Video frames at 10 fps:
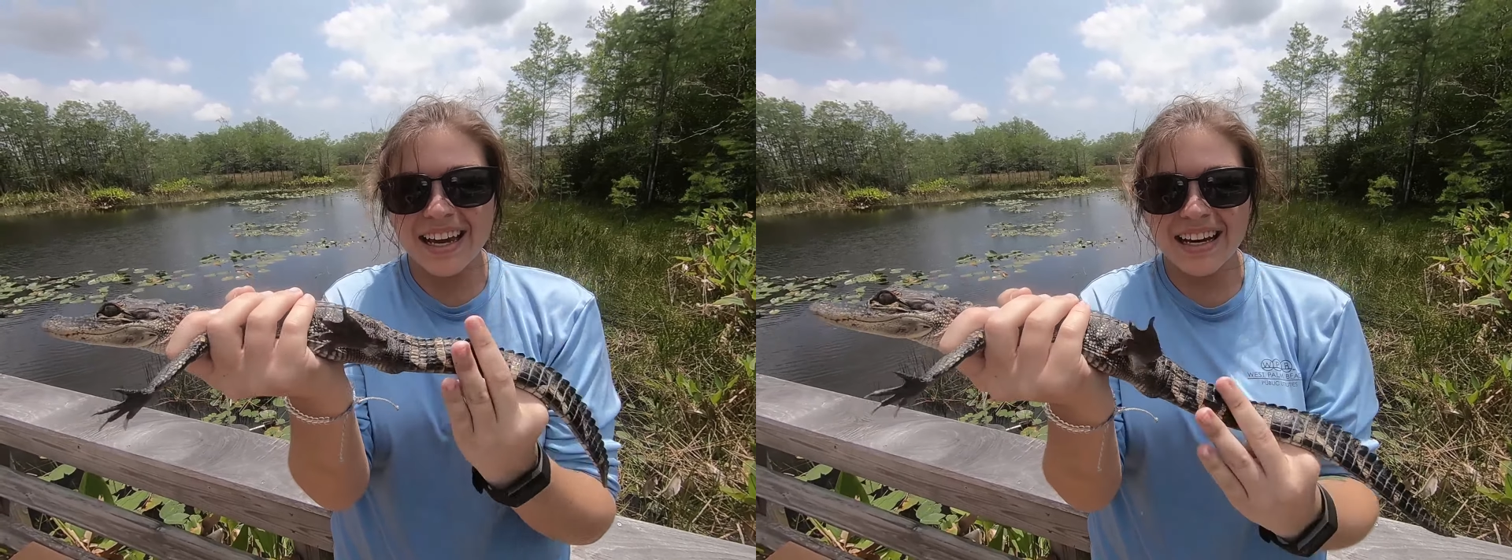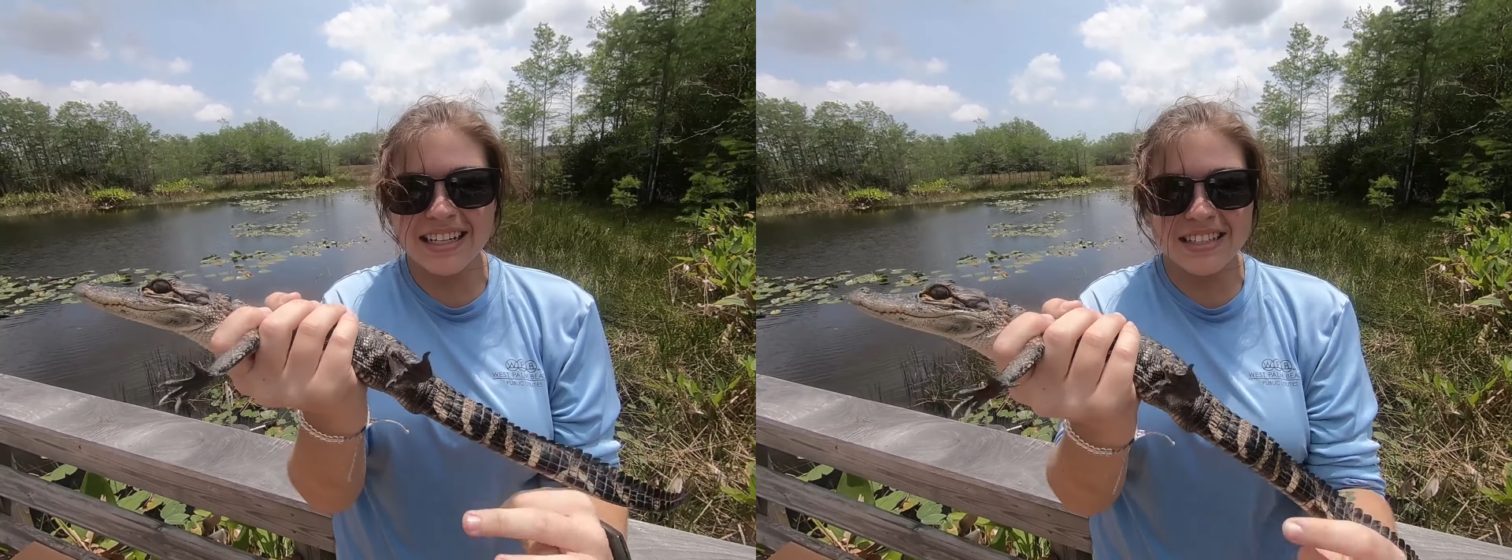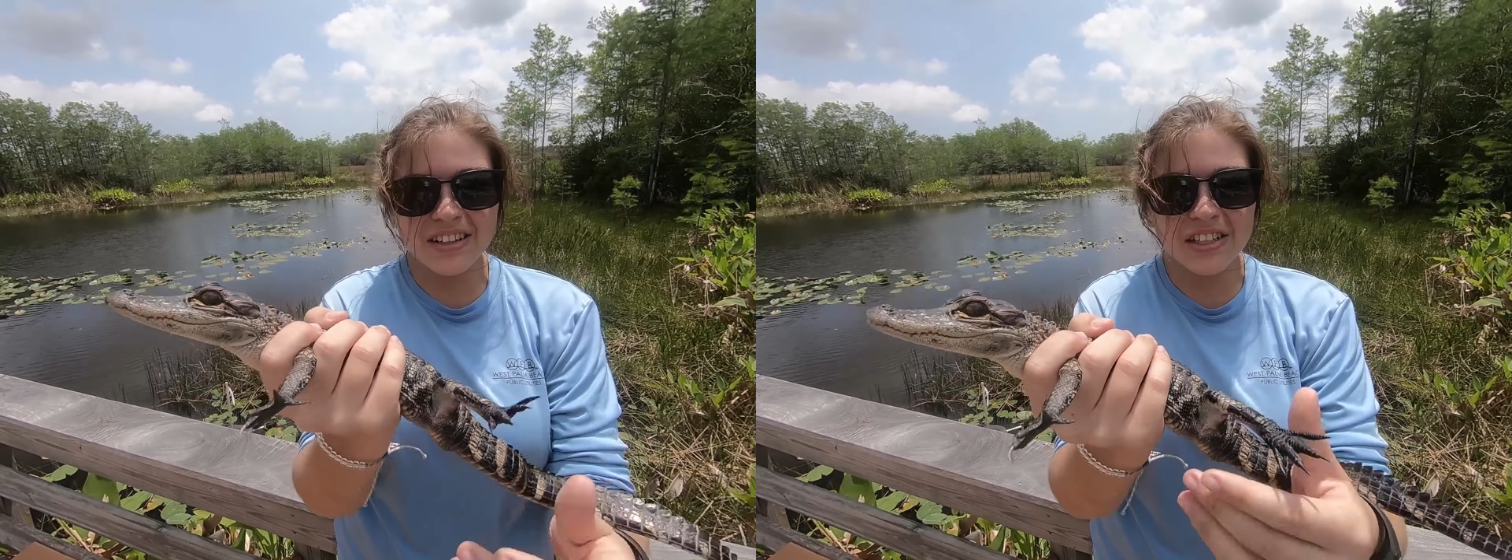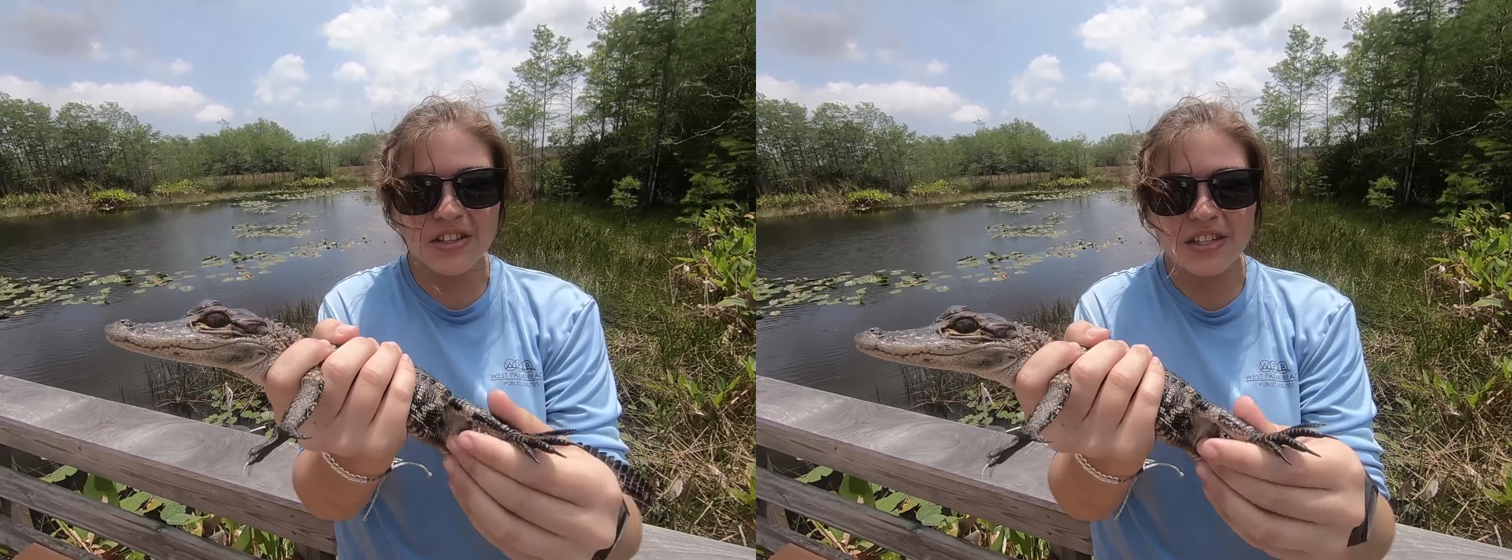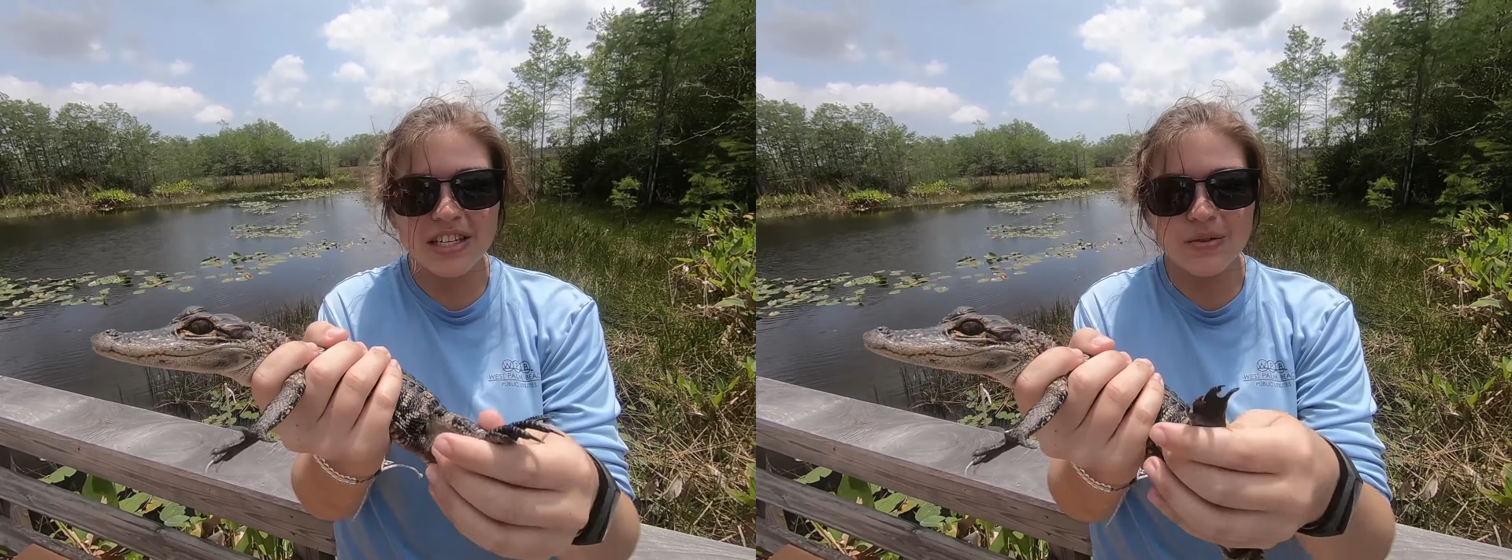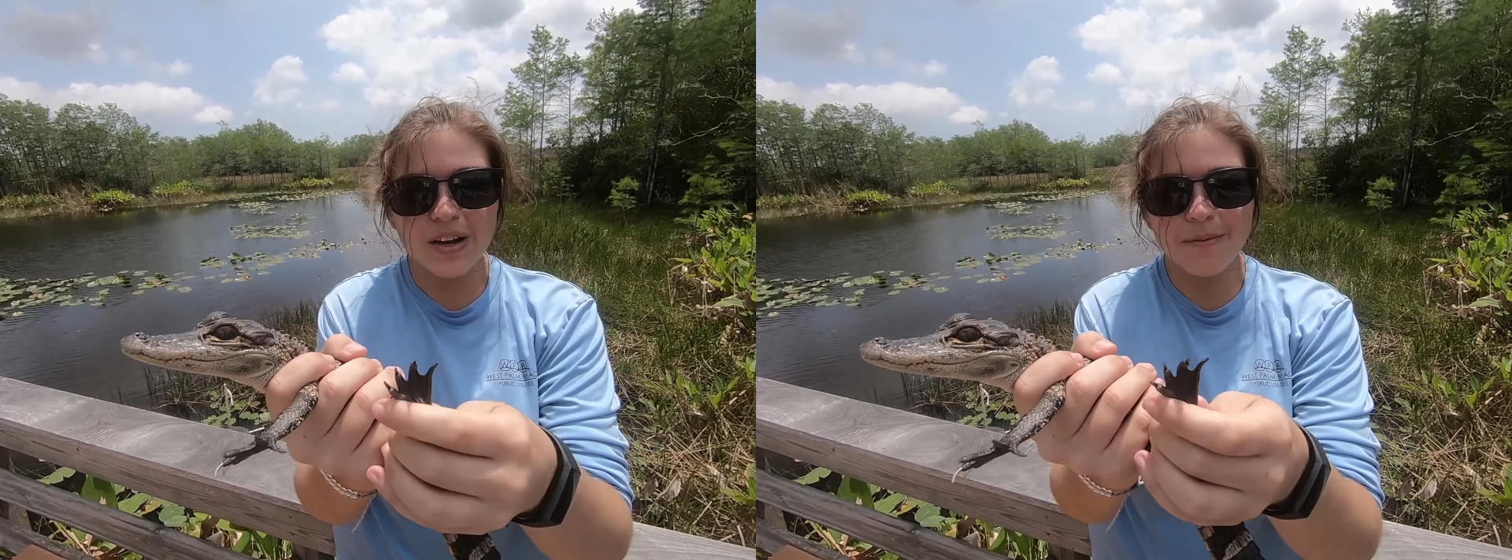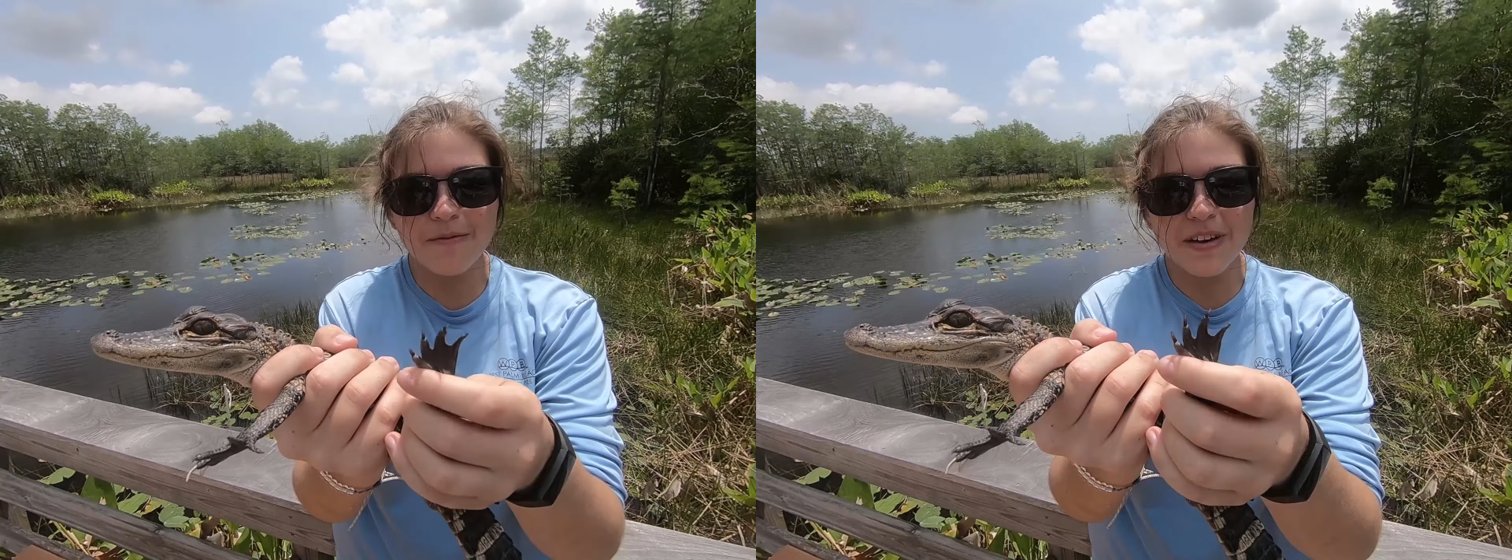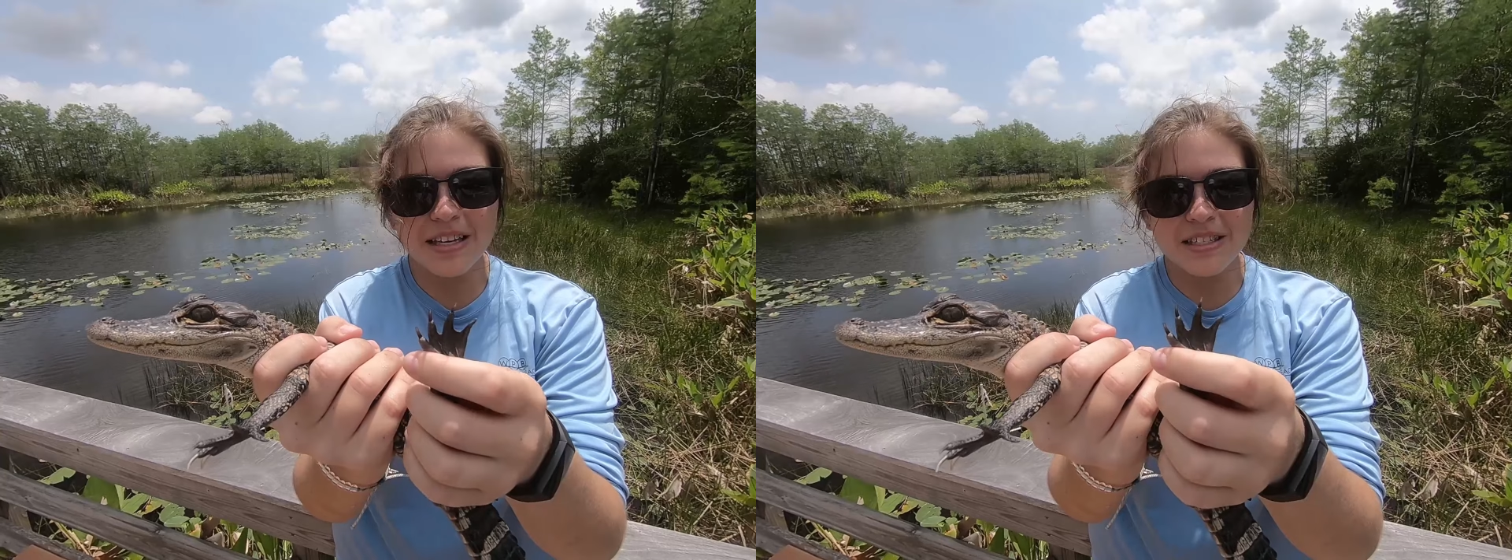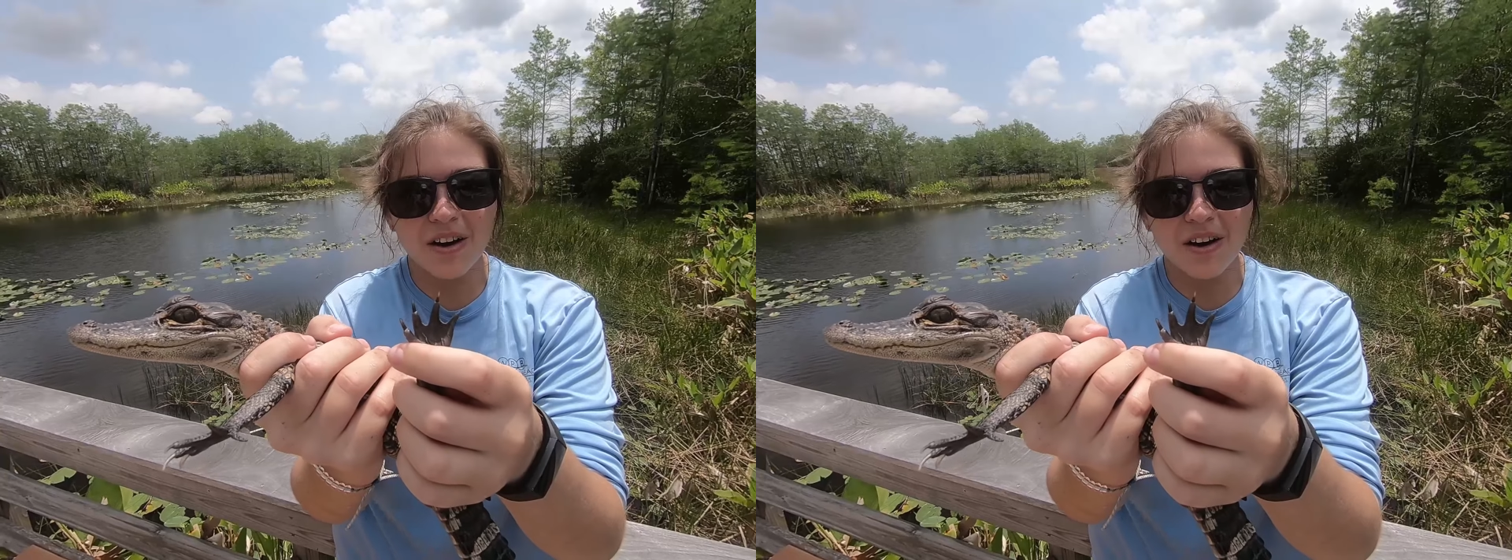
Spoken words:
And he's going to use his webbed feet to